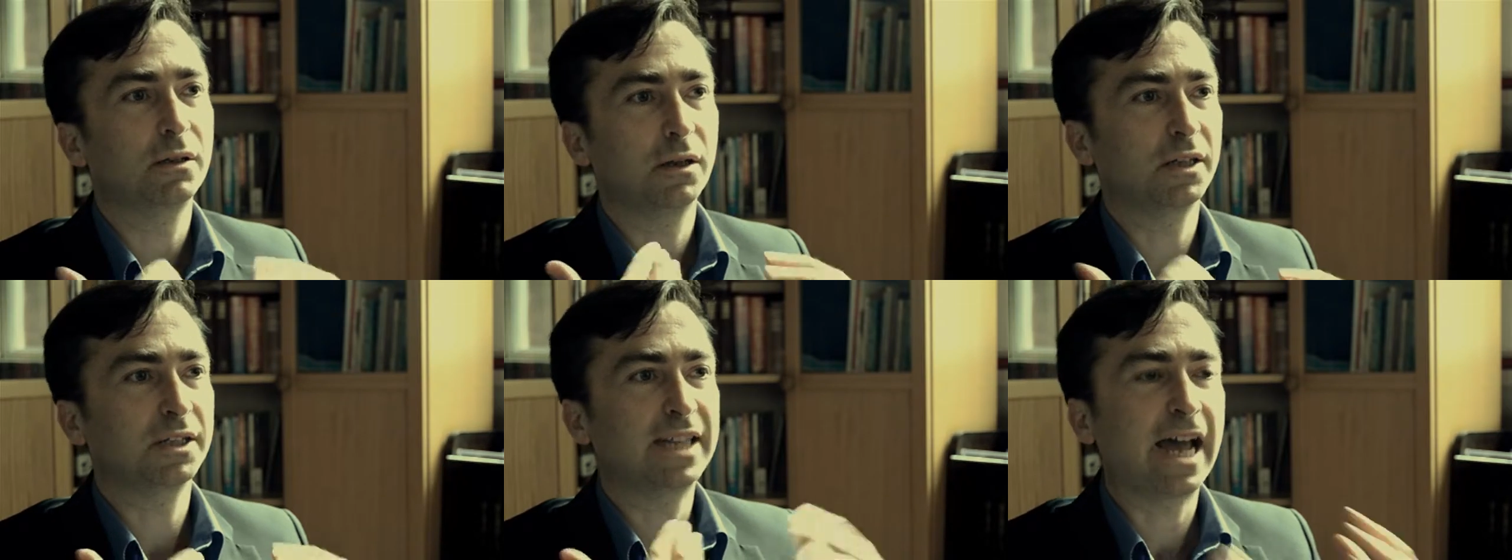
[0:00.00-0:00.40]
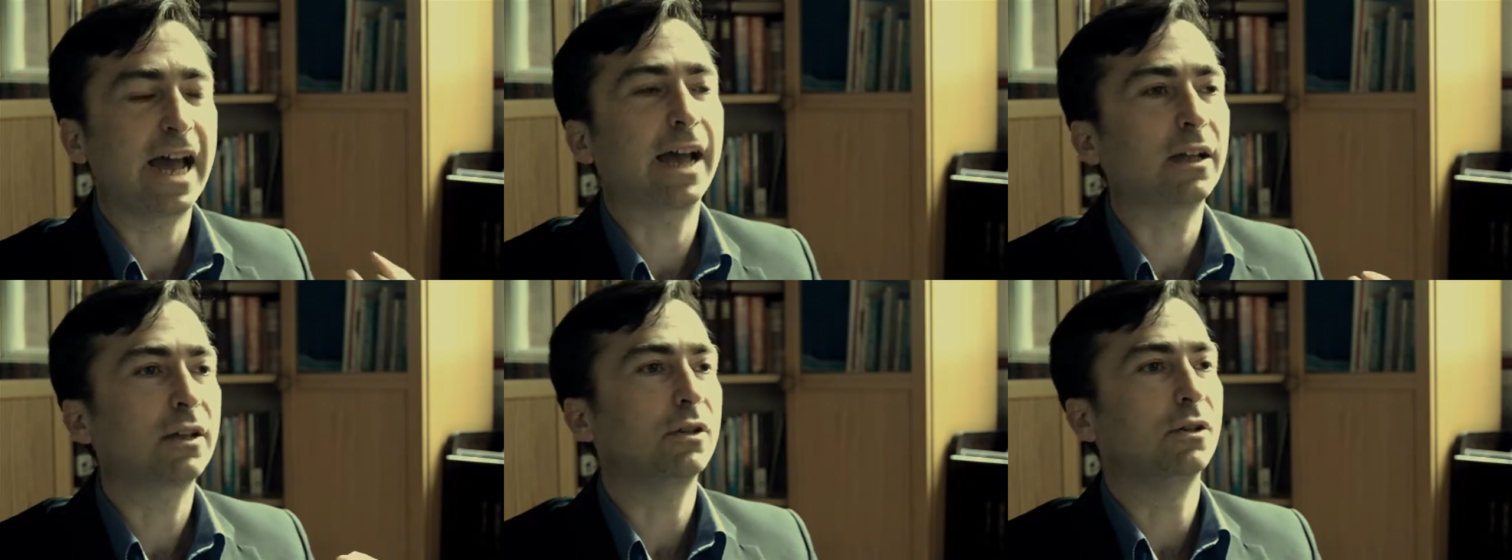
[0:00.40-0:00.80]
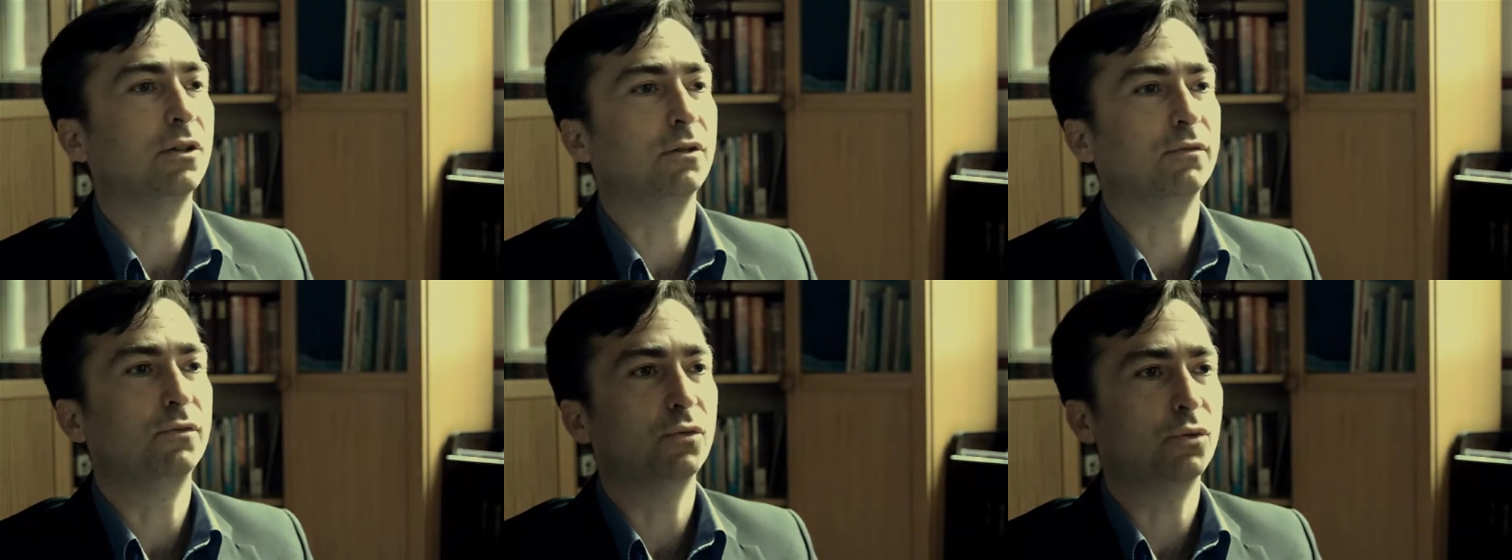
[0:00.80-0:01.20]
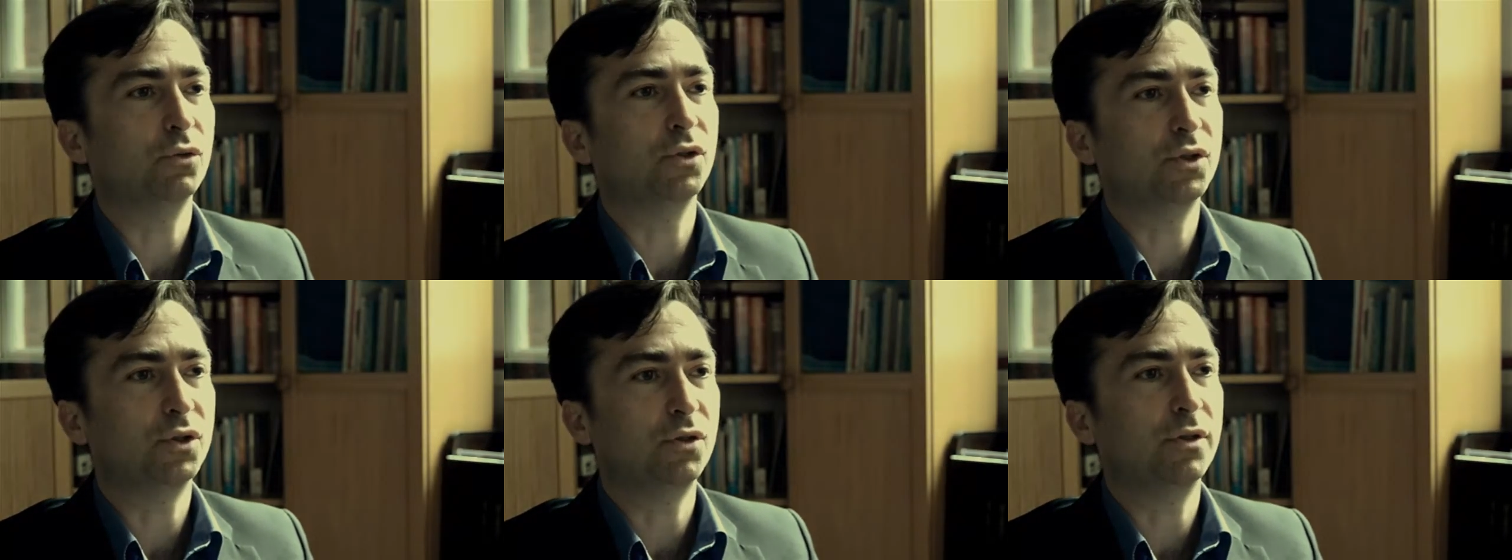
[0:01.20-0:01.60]
attack of
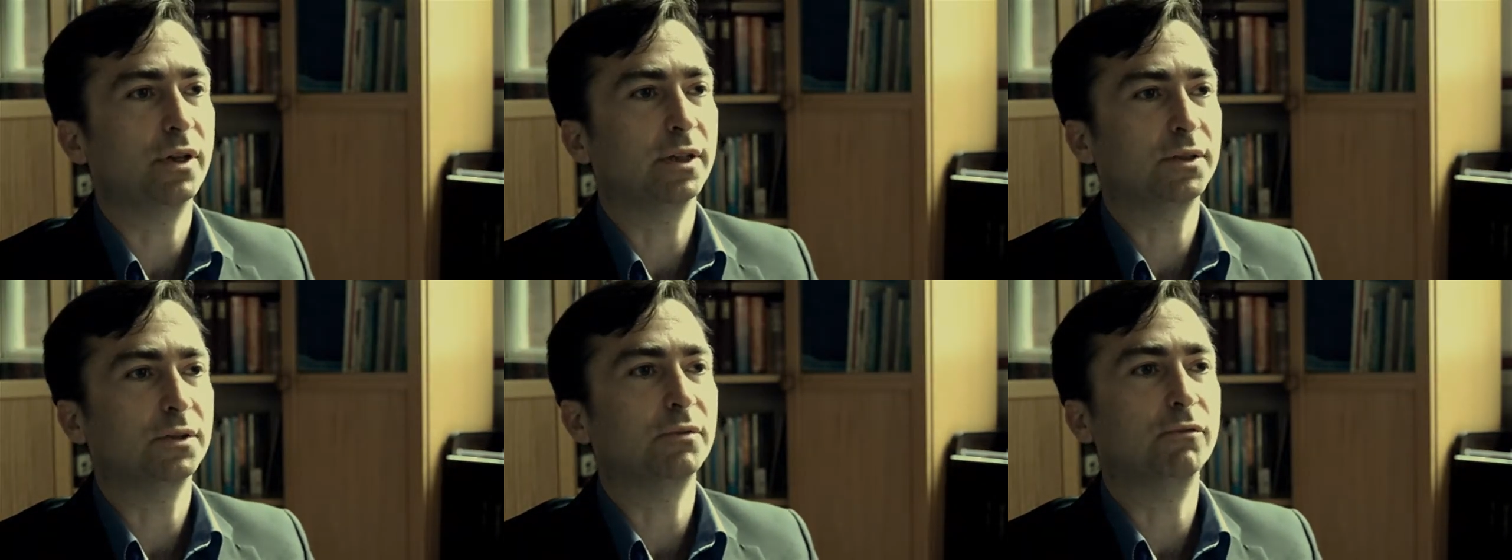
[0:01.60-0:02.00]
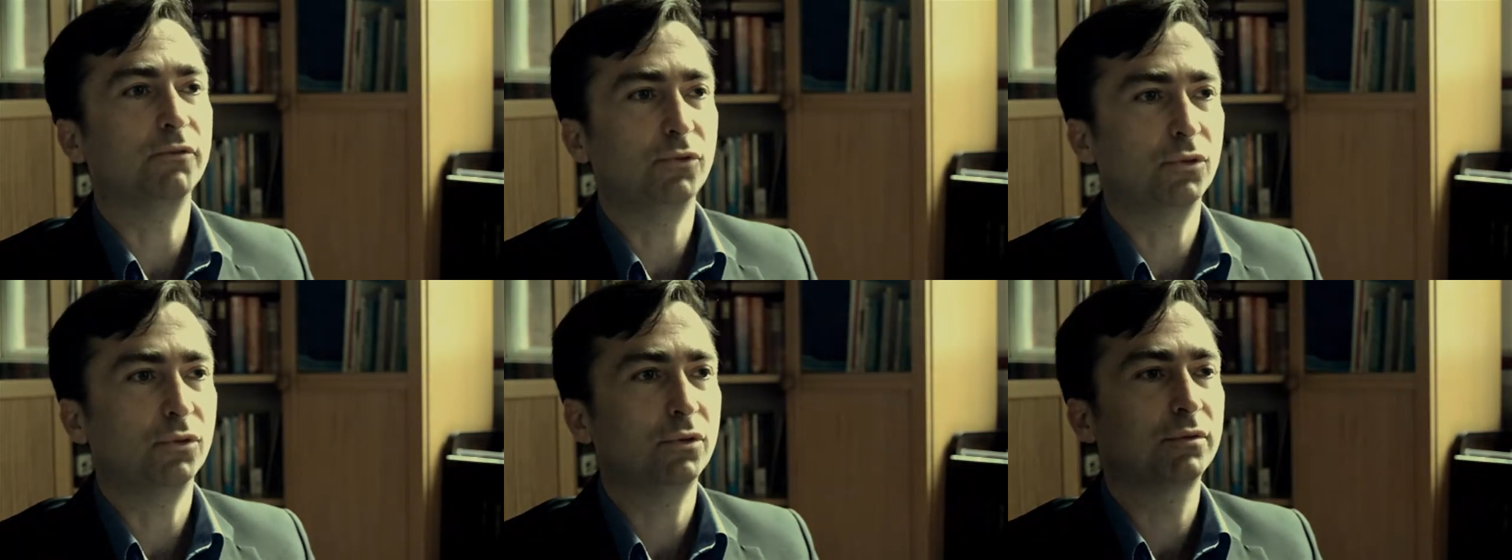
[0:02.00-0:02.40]
August 2004.